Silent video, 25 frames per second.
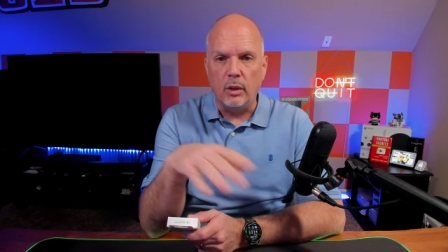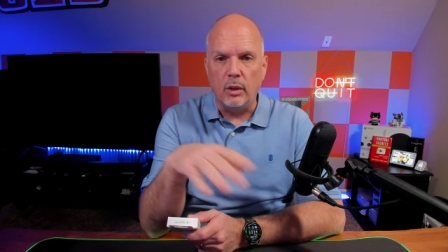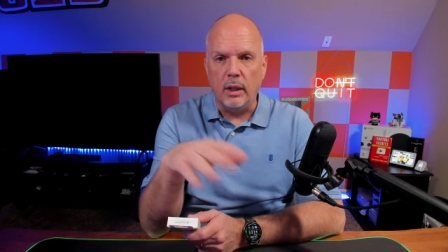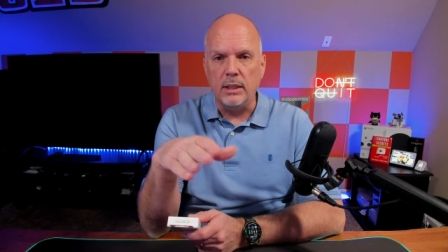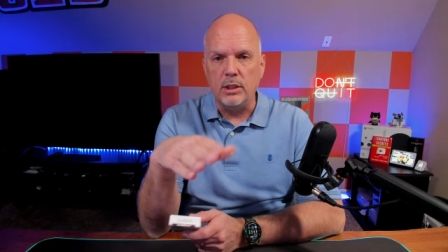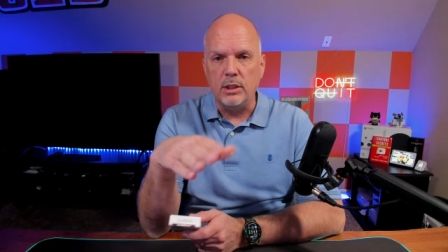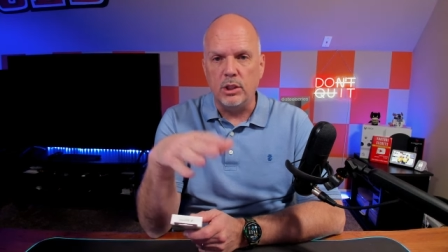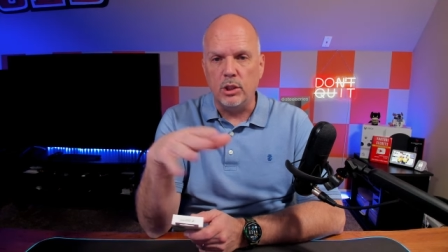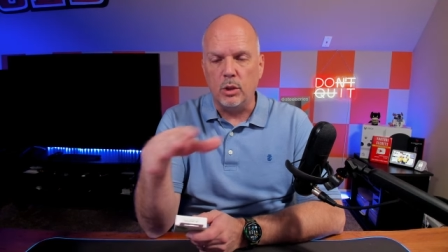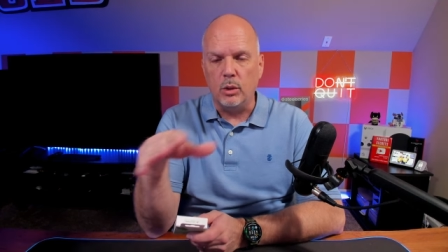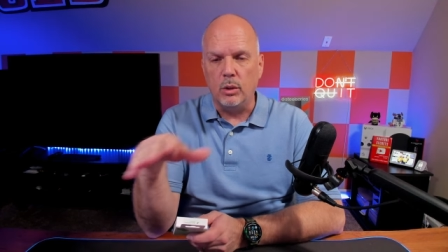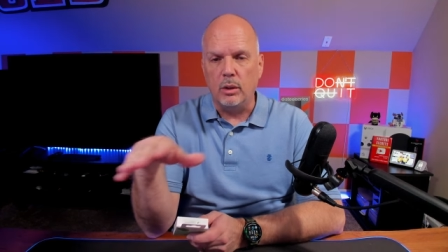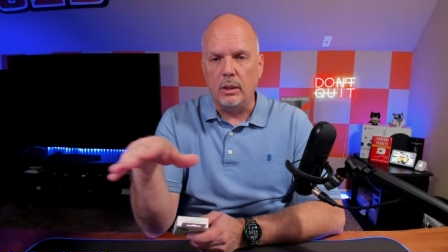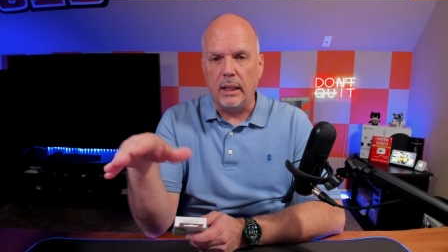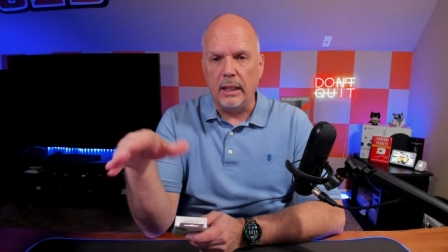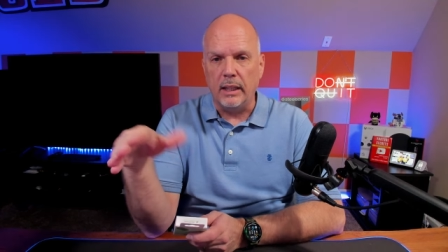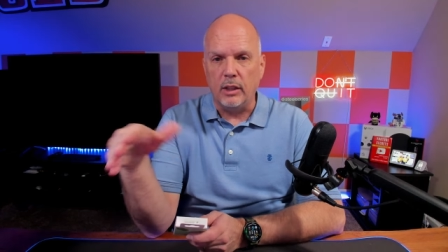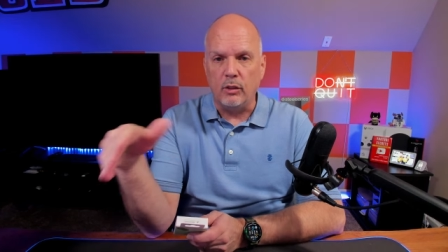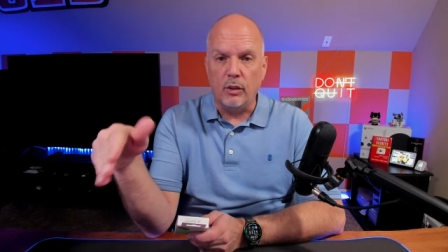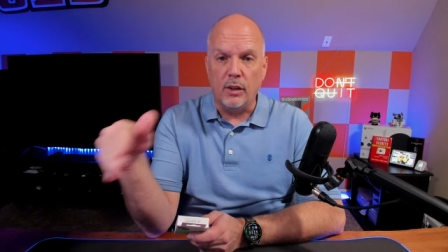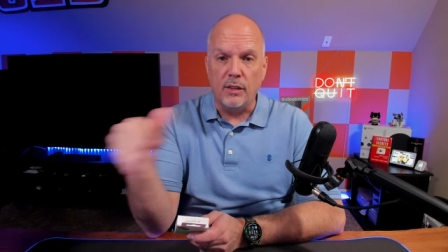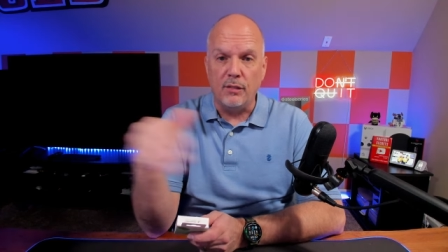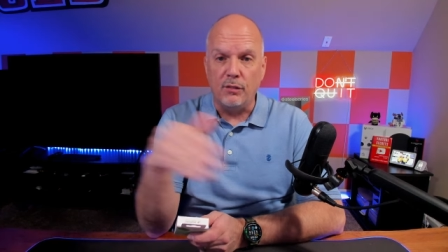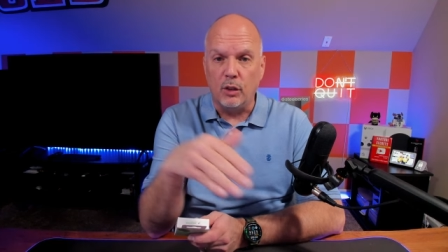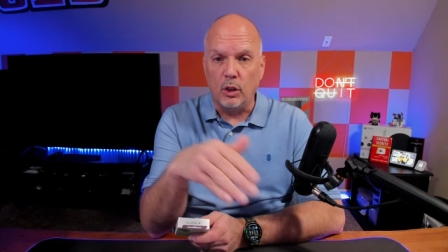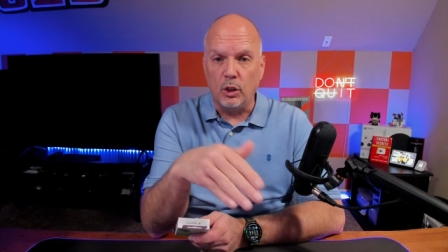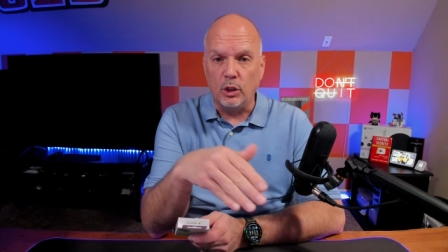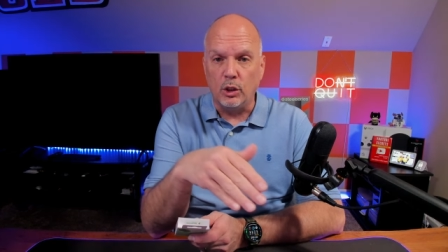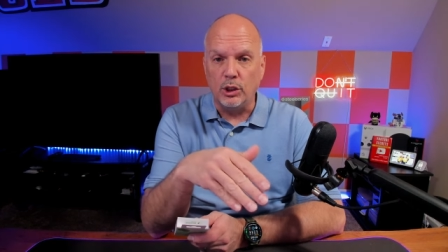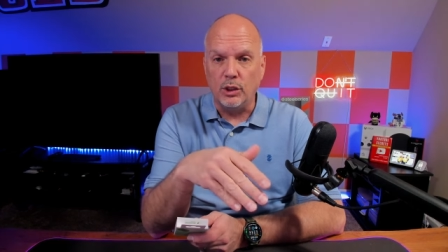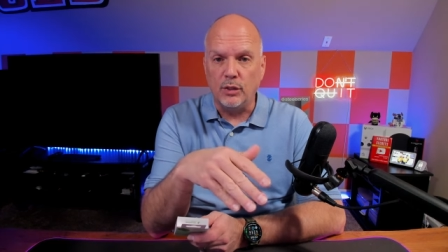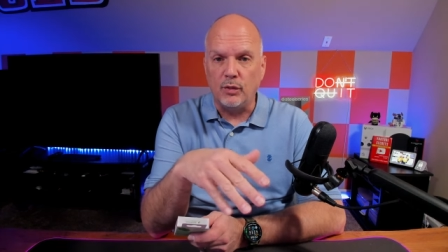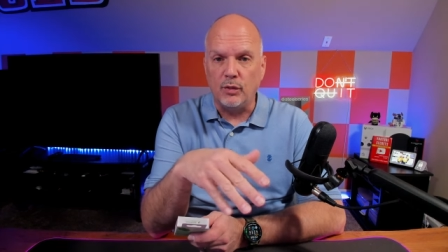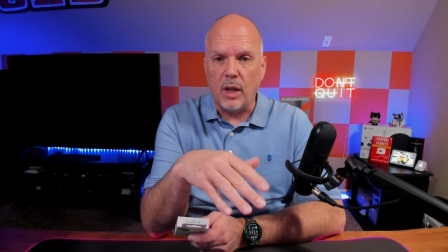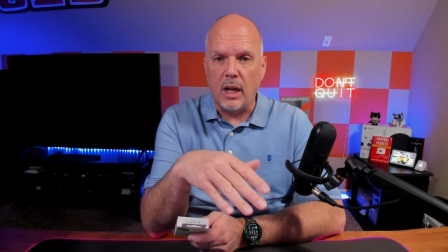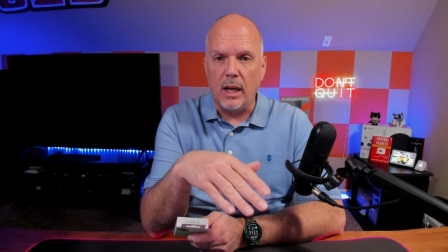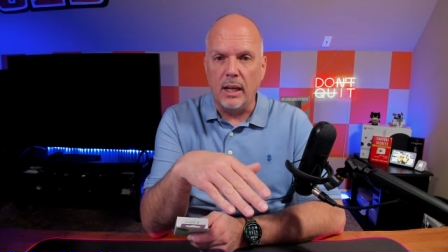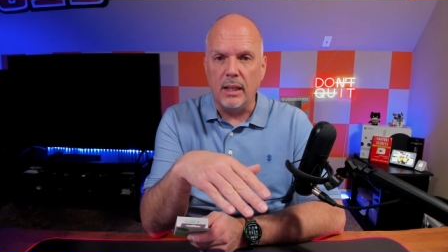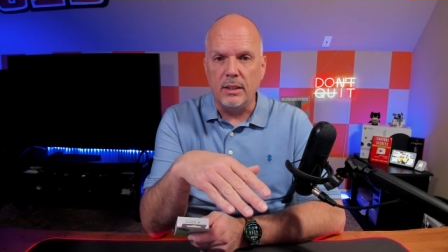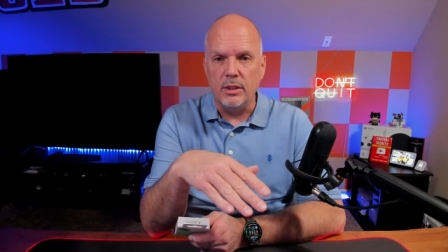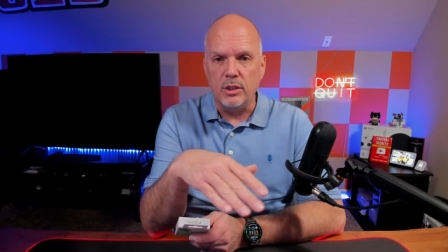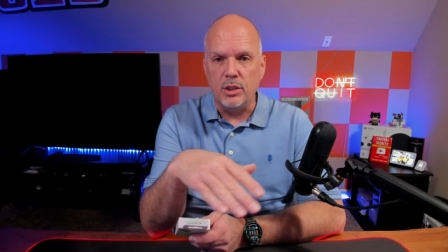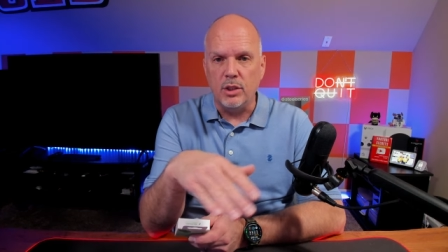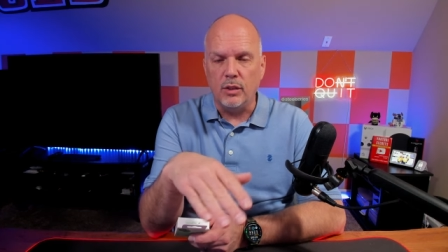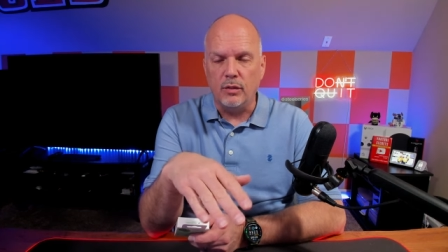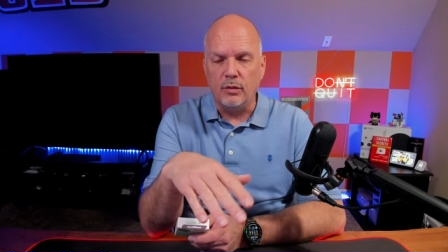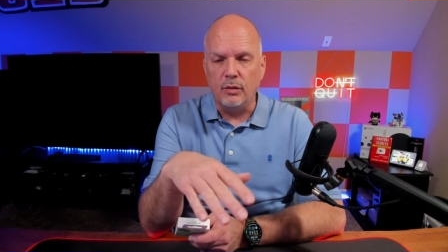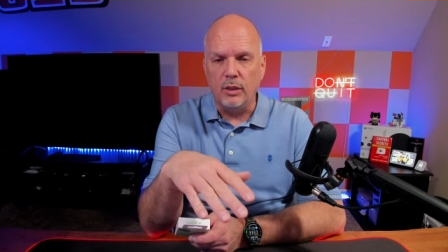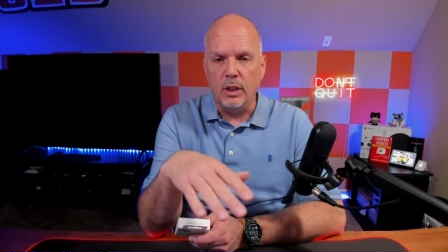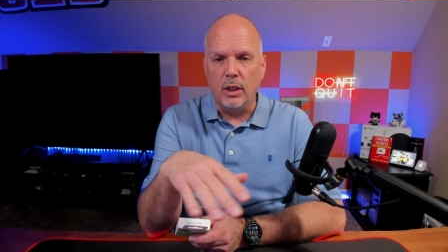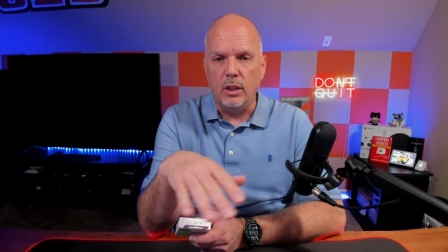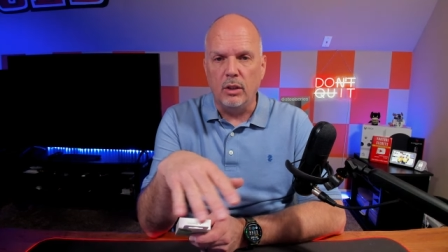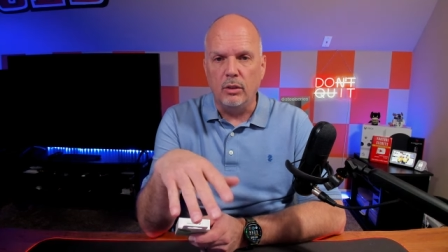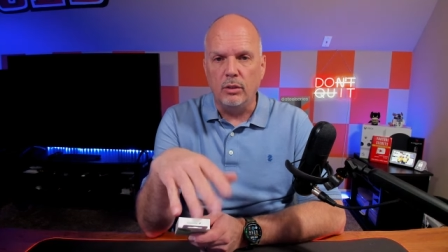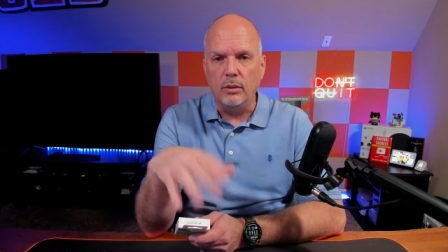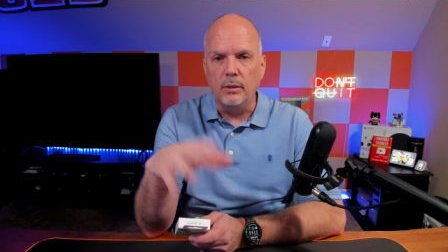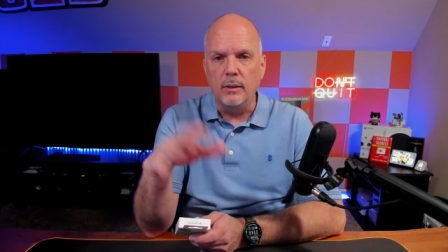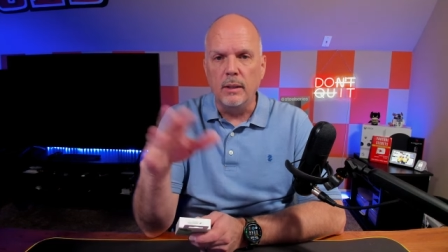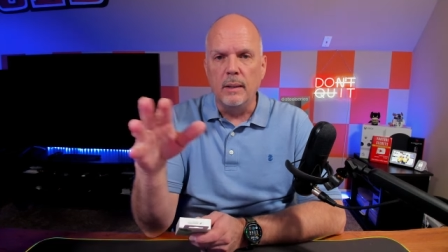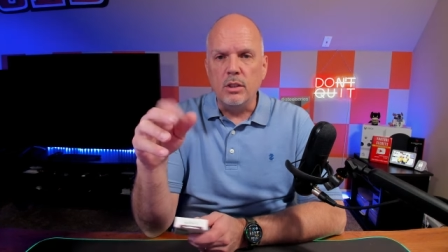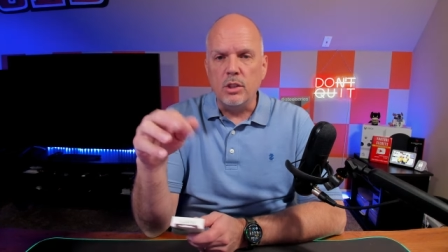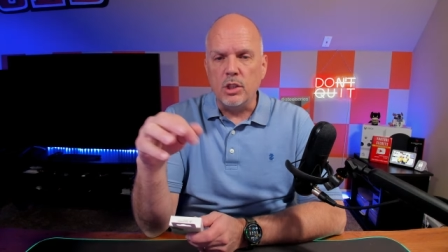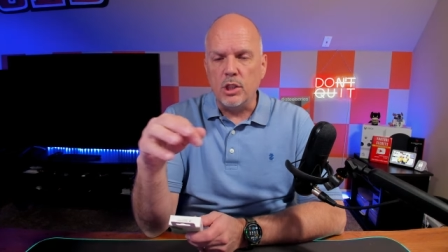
right so it like reverse finds your phone